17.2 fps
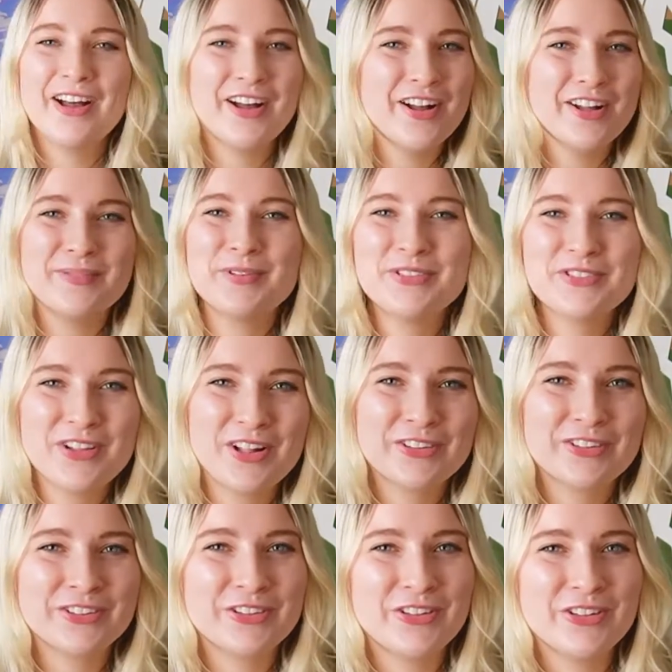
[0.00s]
Almost all
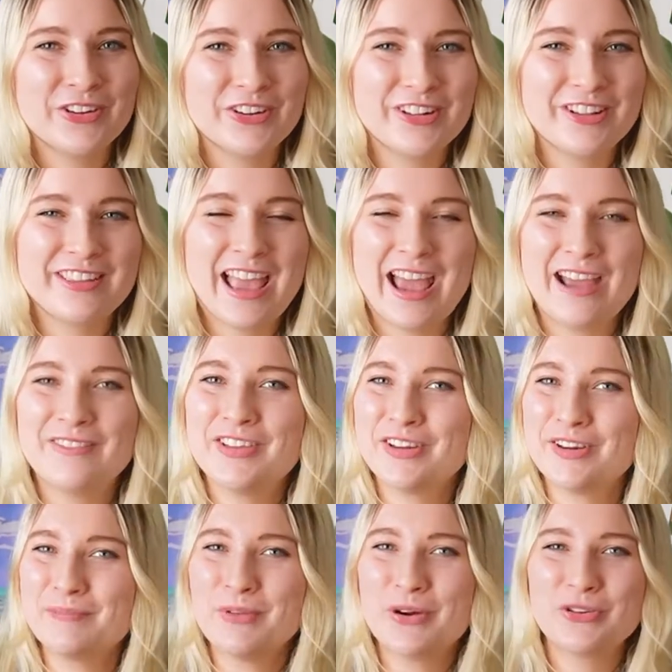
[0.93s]
granola girls have their
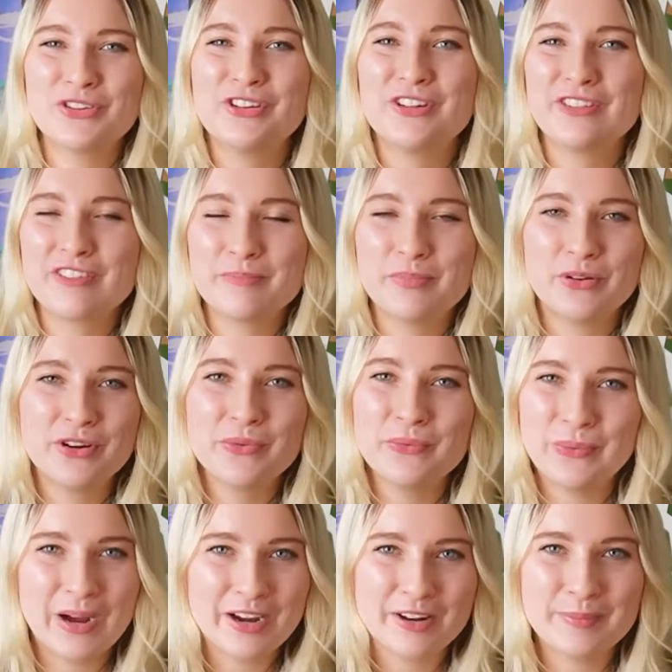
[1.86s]
emotional support
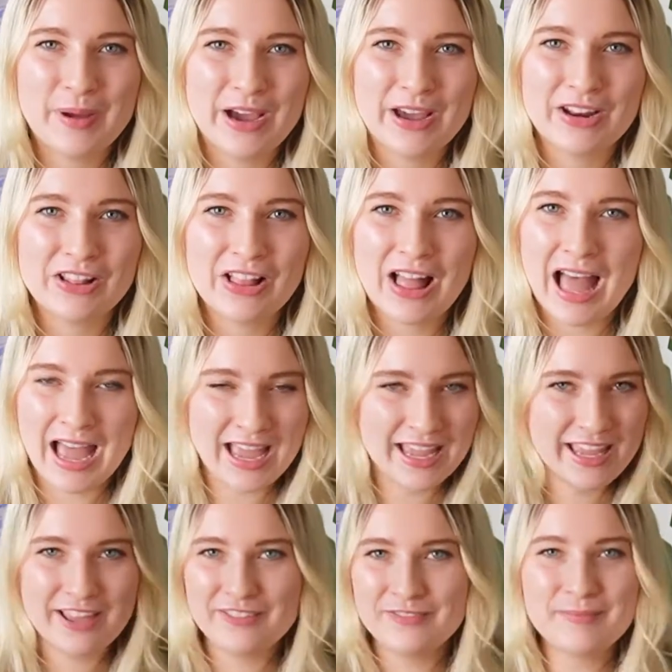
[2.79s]
water bottle. I
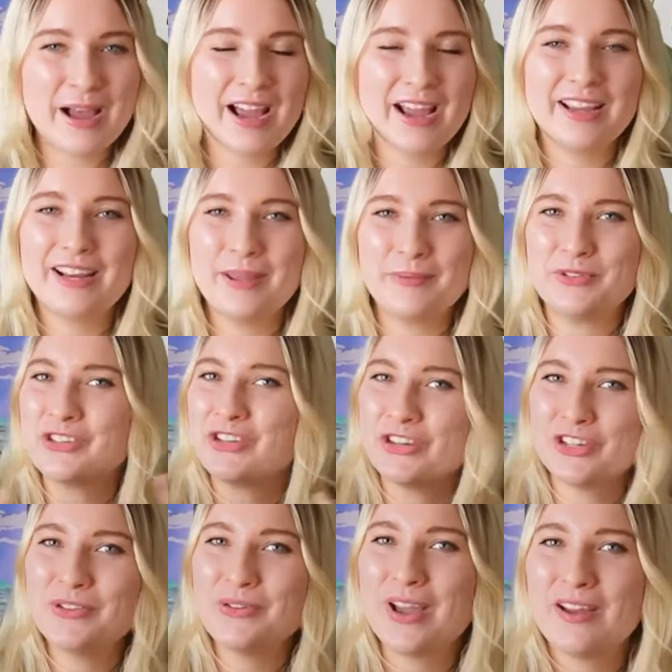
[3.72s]
have mine, I'm sure
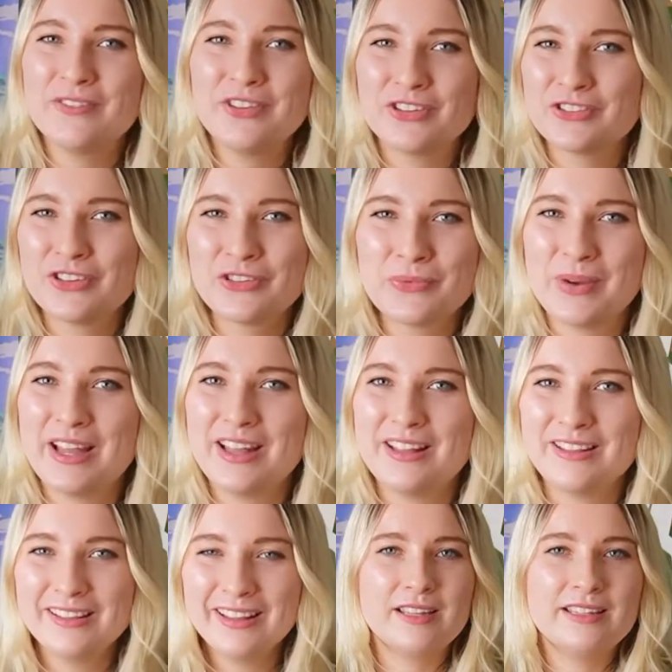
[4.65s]
you have yours as
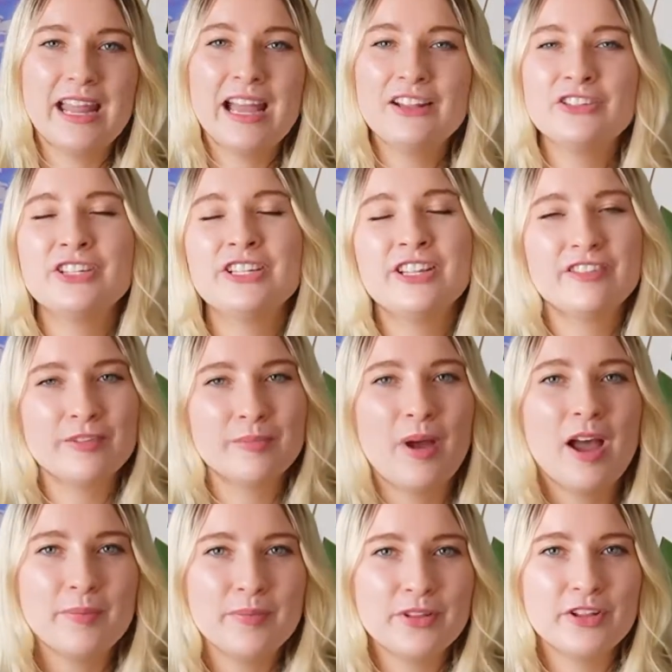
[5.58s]
well. Nalgene is a
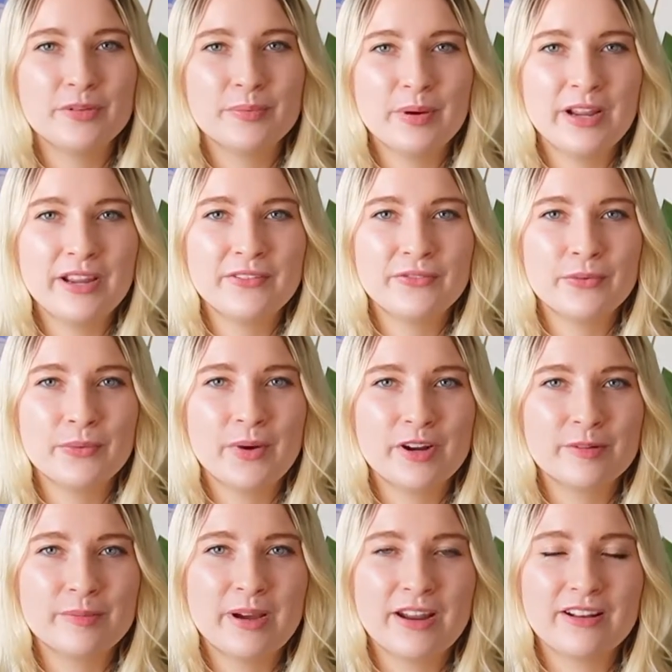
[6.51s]
popular brand for
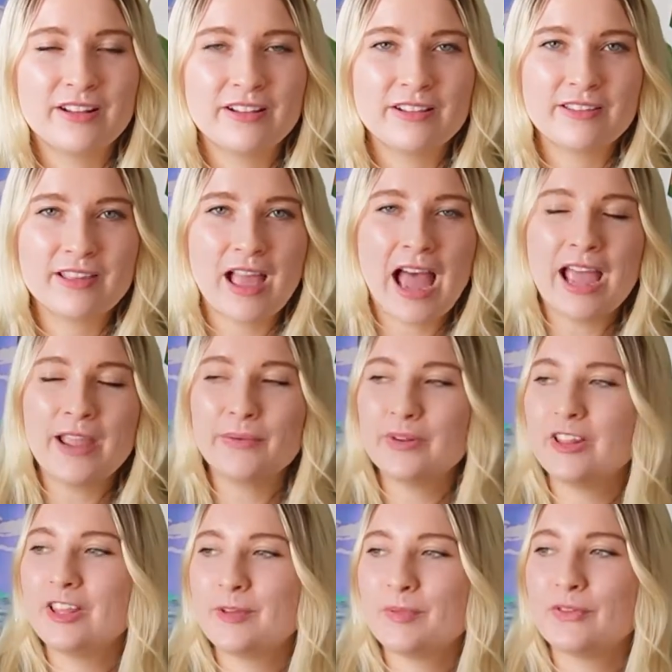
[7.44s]
water bottles. I
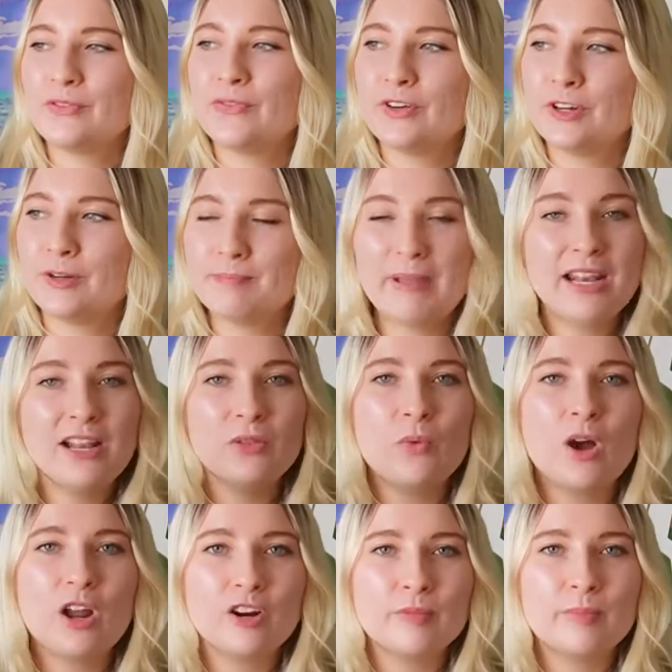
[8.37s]
really prefer metal
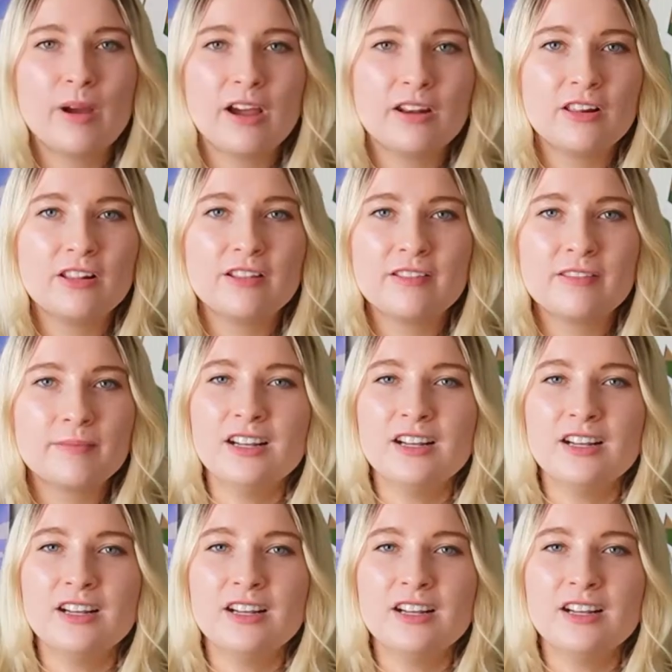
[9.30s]
water bottles